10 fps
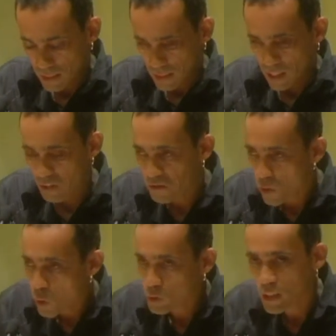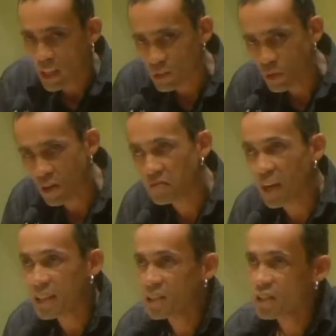have fought and who are
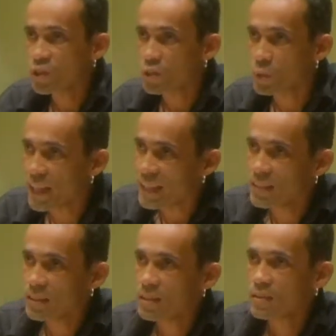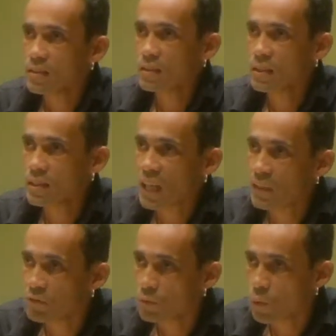fighting to end these type
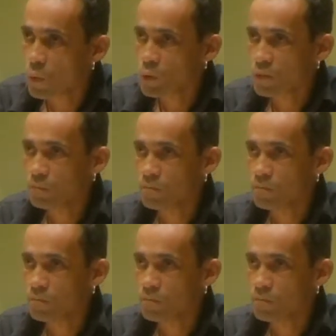of wars.